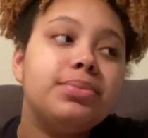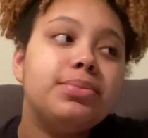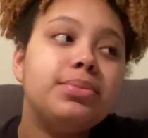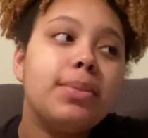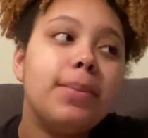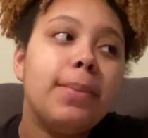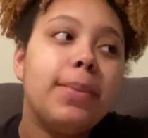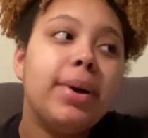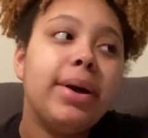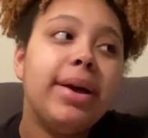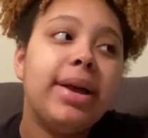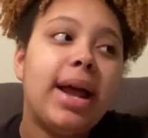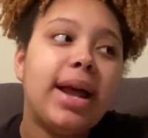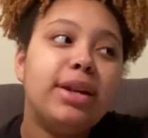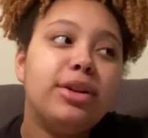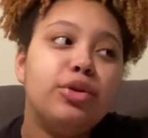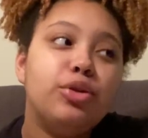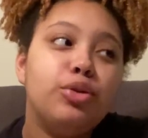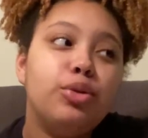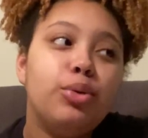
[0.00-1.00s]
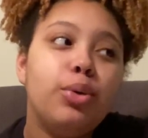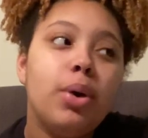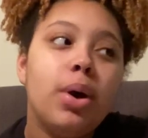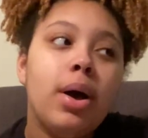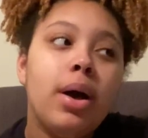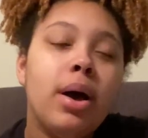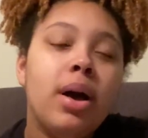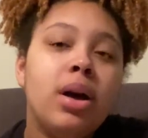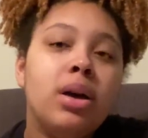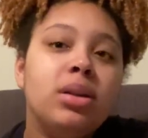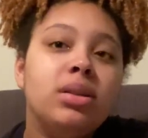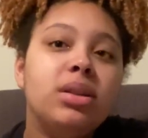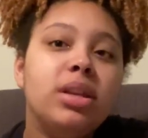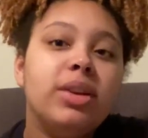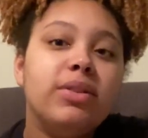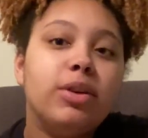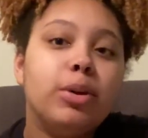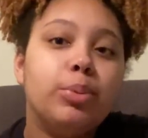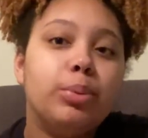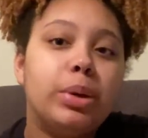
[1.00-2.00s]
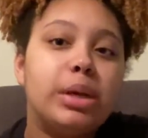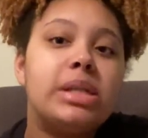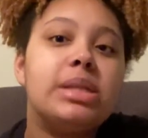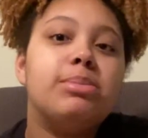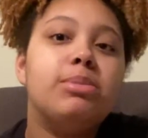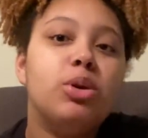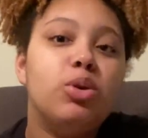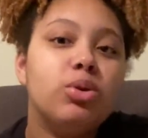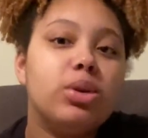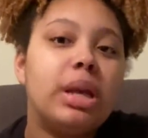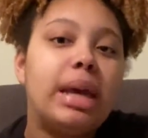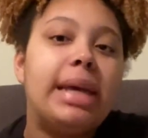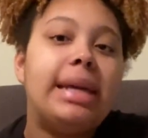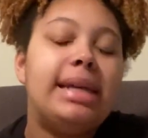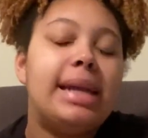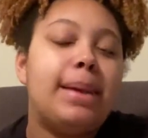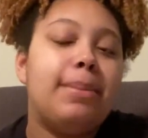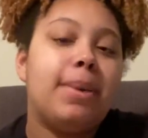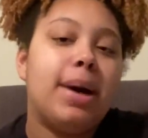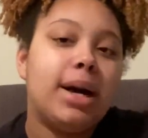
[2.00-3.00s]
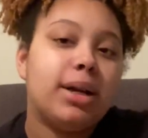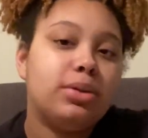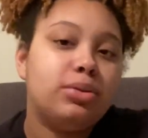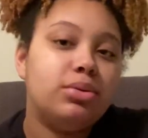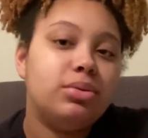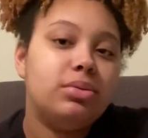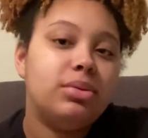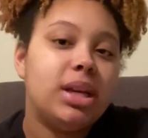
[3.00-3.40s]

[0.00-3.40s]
but I do give her breast milk in a bottle,